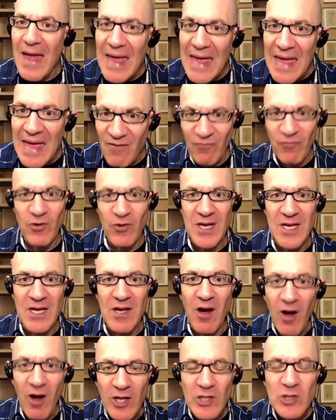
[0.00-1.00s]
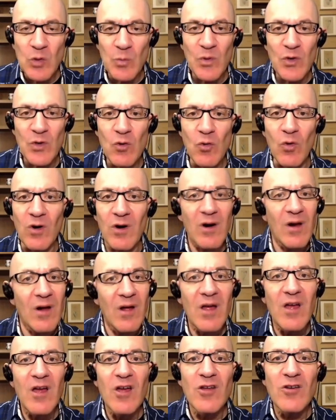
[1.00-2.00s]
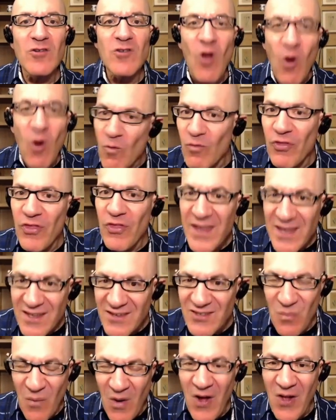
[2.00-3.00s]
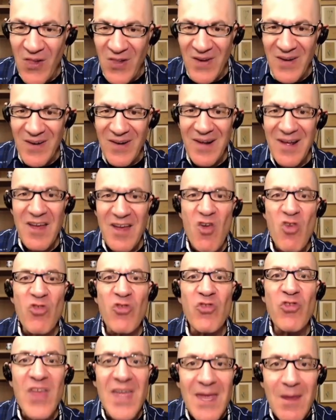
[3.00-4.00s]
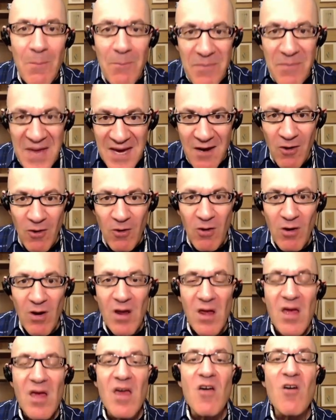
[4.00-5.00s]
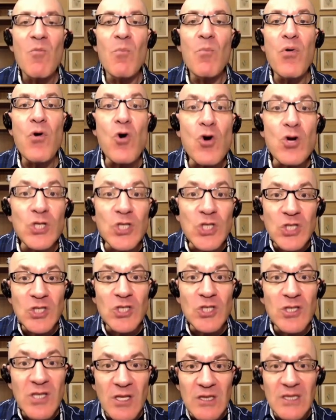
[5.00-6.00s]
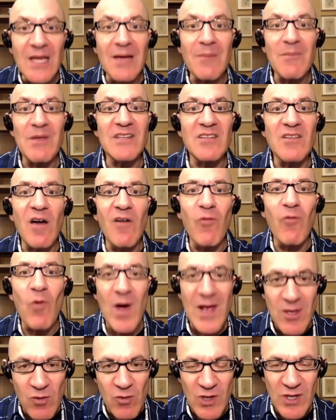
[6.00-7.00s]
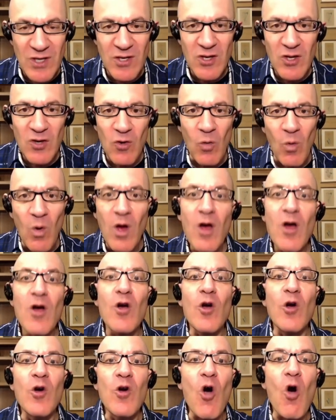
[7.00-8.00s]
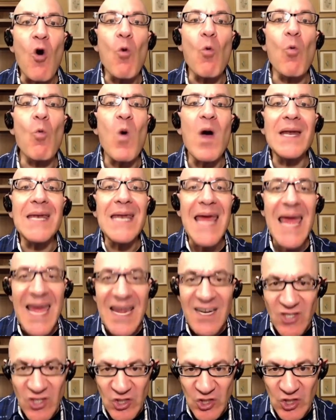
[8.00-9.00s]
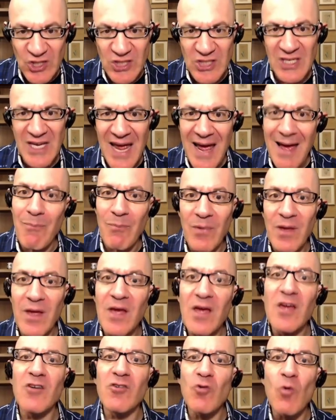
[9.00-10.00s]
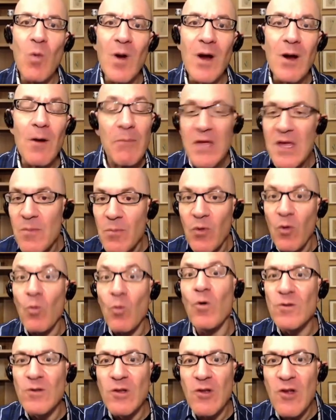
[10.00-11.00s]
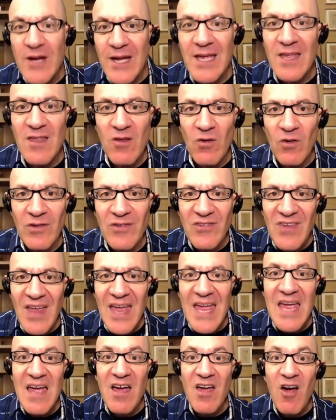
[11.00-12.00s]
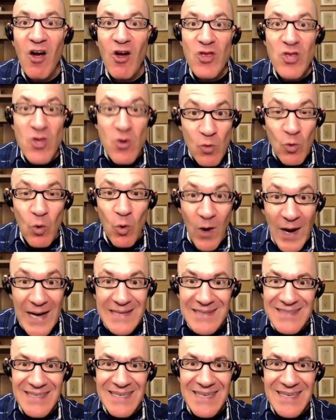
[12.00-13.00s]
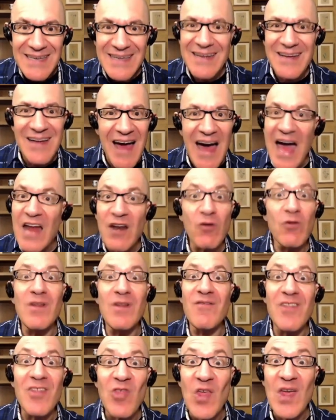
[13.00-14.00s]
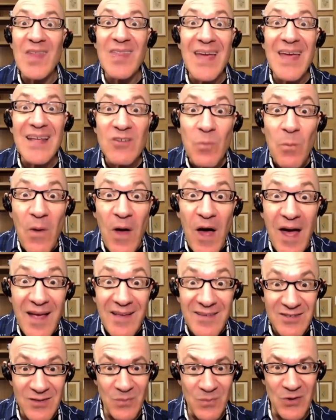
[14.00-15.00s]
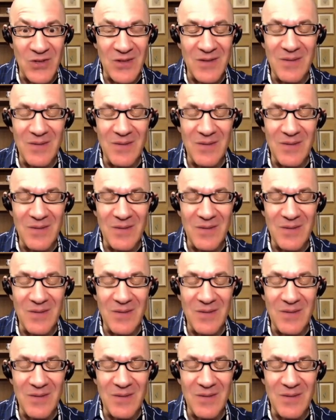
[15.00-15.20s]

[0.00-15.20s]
every entrepreneur, don't think smaller, think bigger. Push the limits of what you can do. go one extra step to where people will look at you and say, are you crazy? I don't even think that's possible.